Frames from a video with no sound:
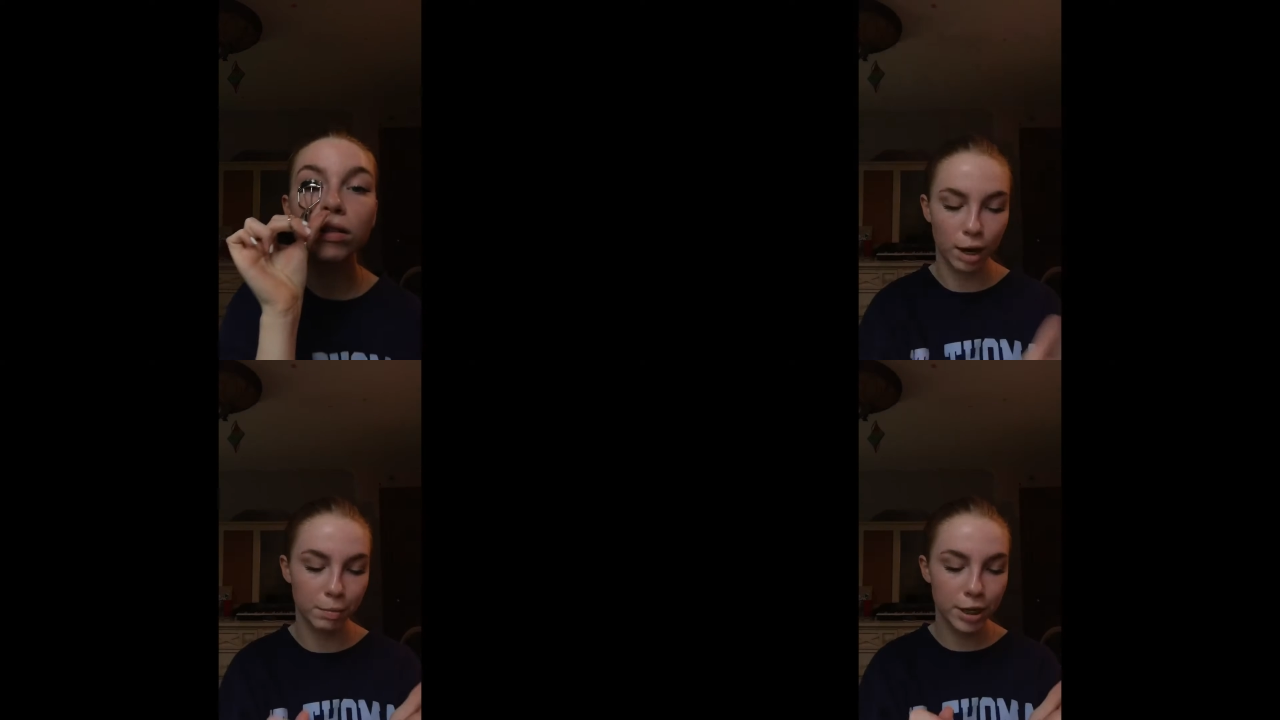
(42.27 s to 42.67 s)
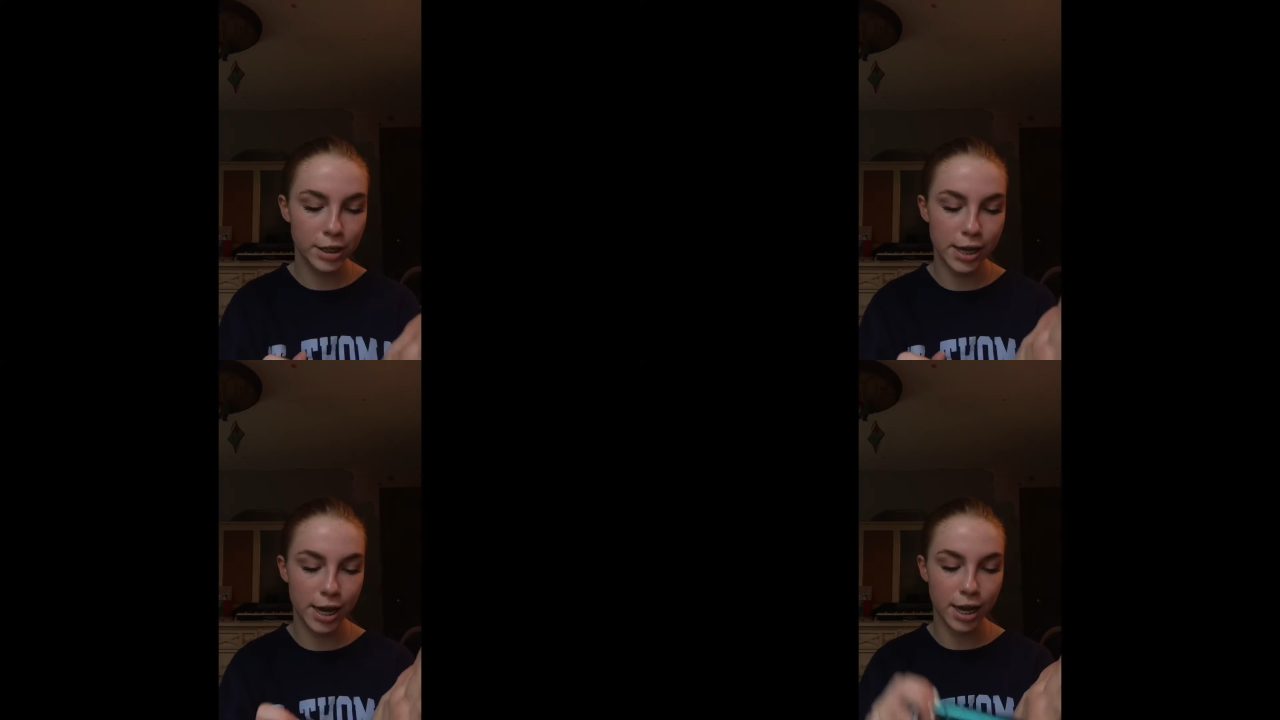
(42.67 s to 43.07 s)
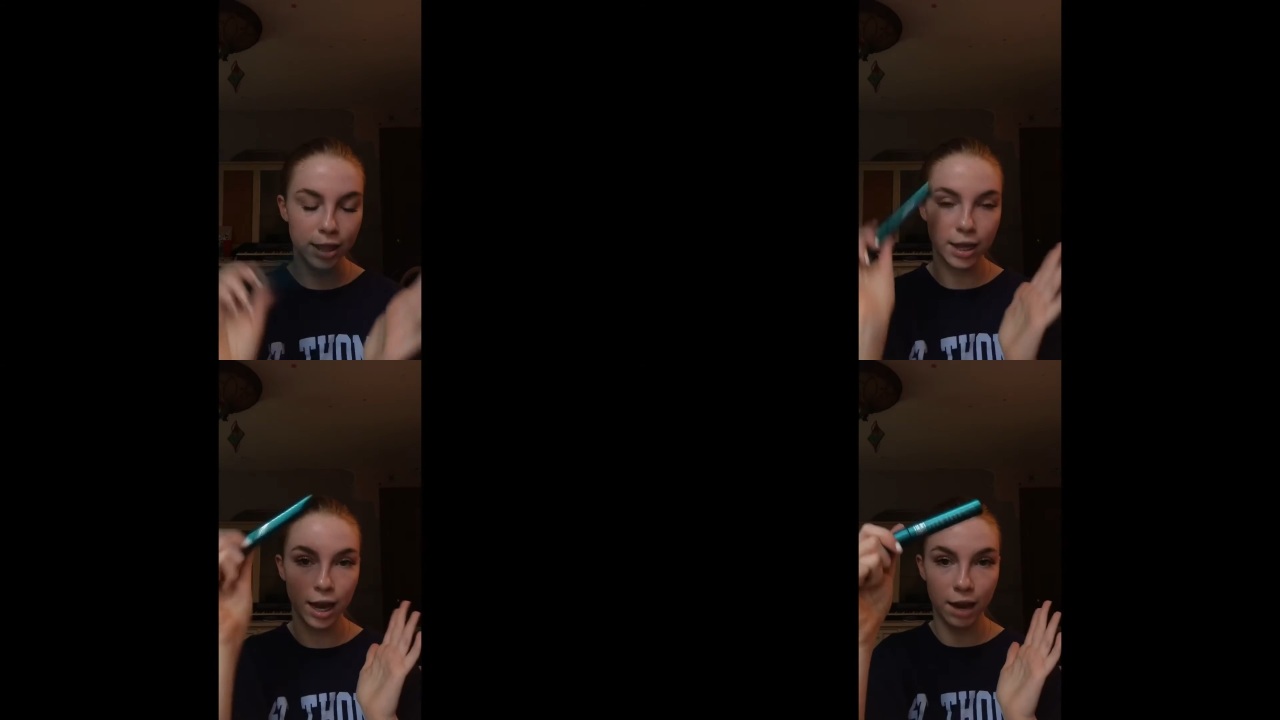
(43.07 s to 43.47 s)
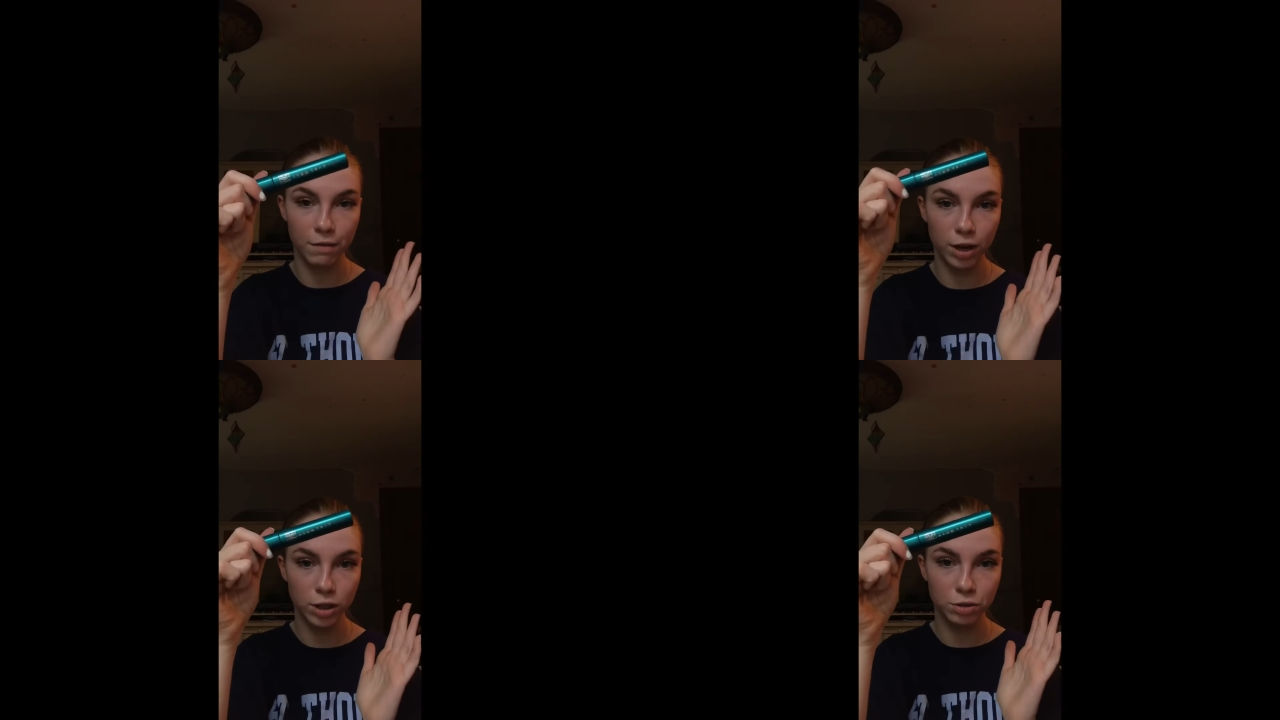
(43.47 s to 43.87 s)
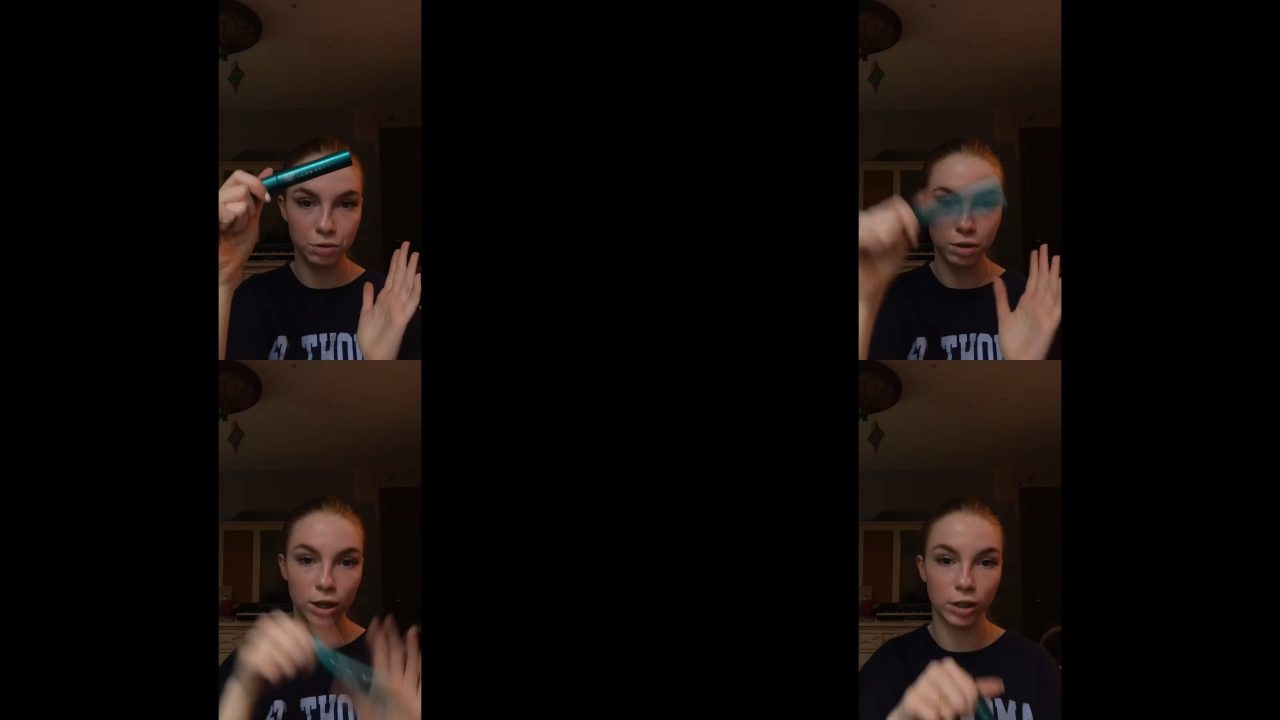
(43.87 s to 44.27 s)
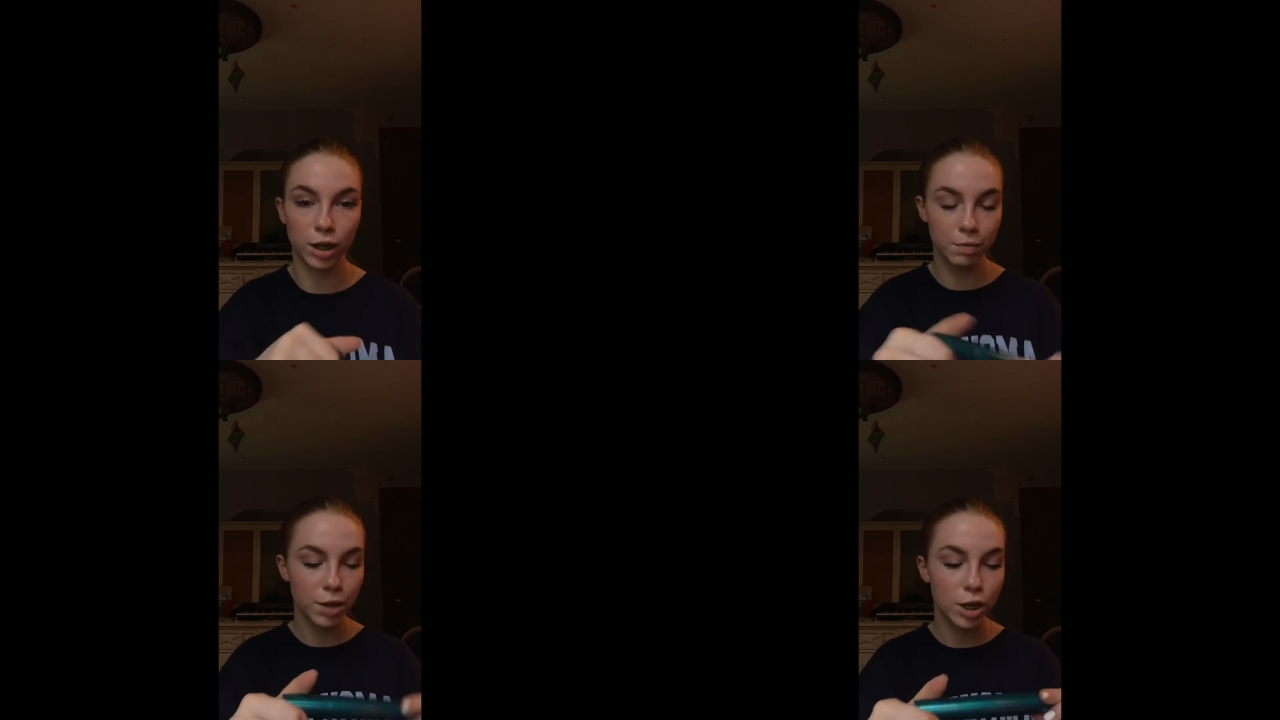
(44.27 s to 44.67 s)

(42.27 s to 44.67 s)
I'm going to take the Avon True Color